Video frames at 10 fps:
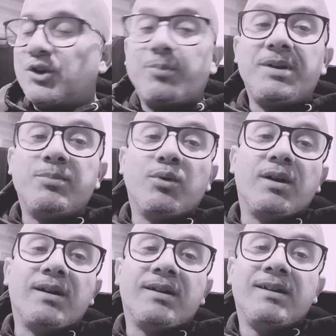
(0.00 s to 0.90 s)
people
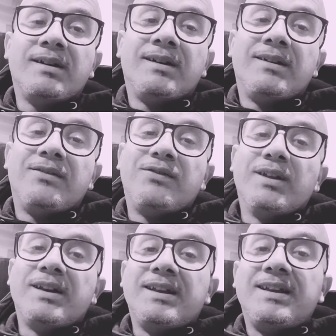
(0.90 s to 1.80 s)
are
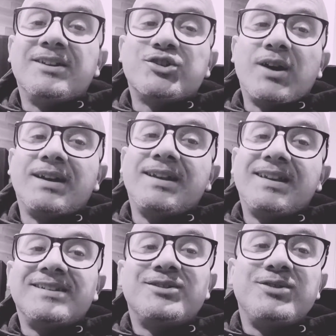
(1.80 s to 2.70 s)
flooding in trying to get
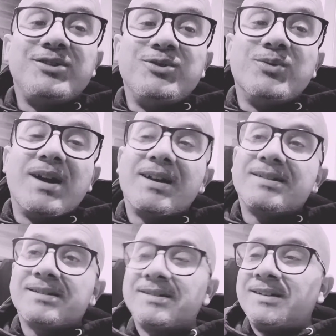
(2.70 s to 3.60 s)
into the
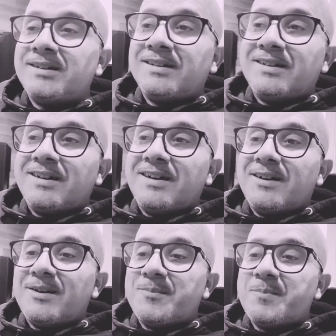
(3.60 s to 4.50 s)
U.S.
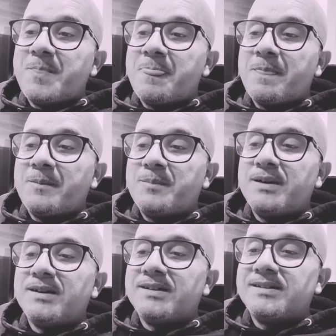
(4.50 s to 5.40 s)
Um,
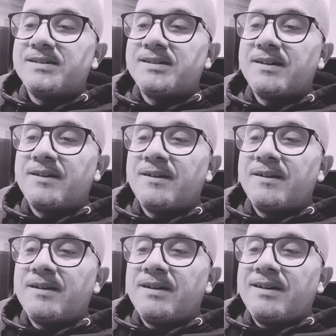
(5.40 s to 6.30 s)
because,
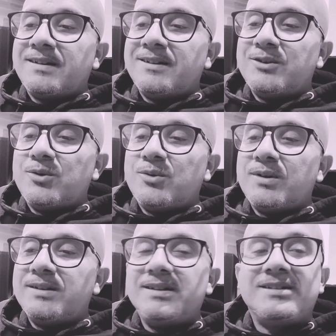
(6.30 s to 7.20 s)

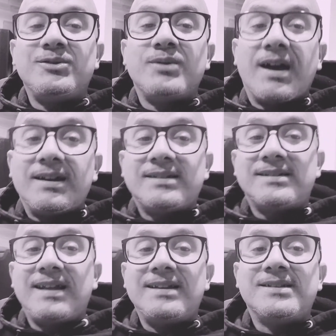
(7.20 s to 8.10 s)
in this United
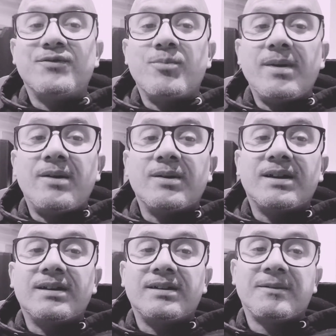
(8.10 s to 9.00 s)
States of
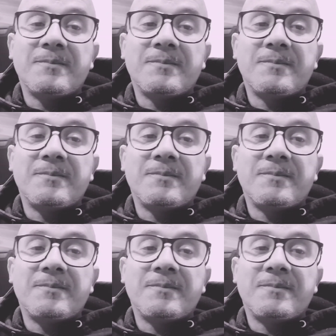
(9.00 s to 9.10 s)
America,